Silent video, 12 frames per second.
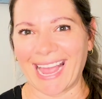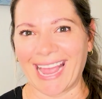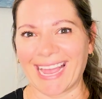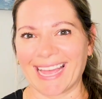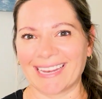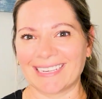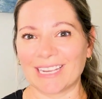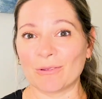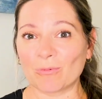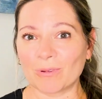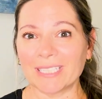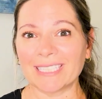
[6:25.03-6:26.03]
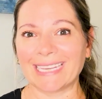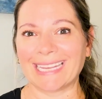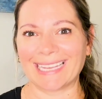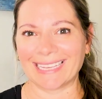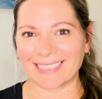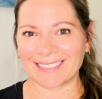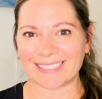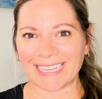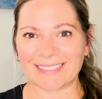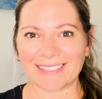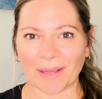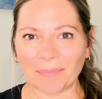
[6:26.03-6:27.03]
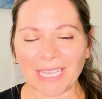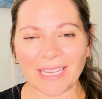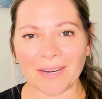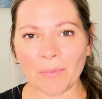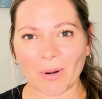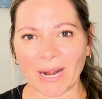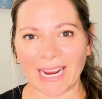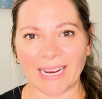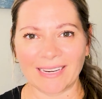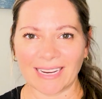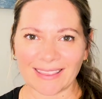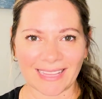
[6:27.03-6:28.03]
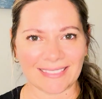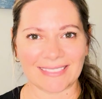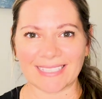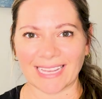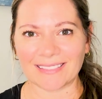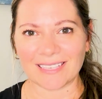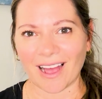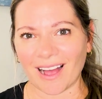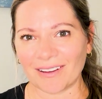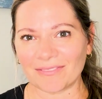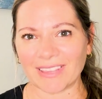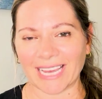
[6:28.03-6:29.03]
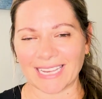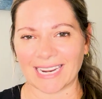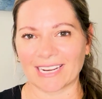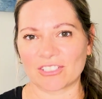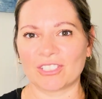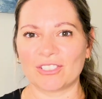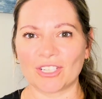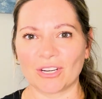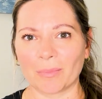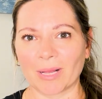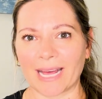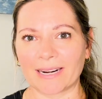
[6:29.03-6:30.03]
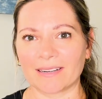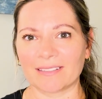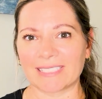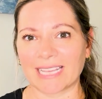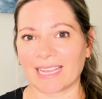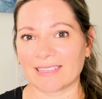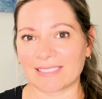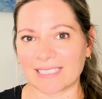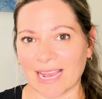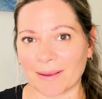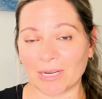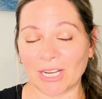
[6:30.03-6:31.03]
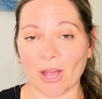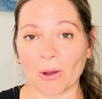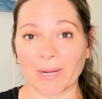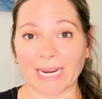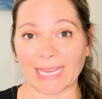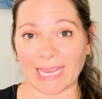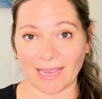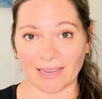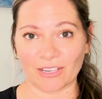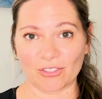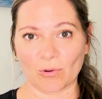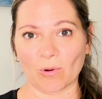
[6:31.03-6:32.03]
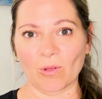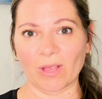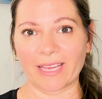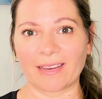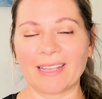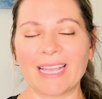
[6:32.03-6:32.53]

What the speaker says: And it really is something in your brain that sets off that connection to your bladder saying it's time to go and I can't control it.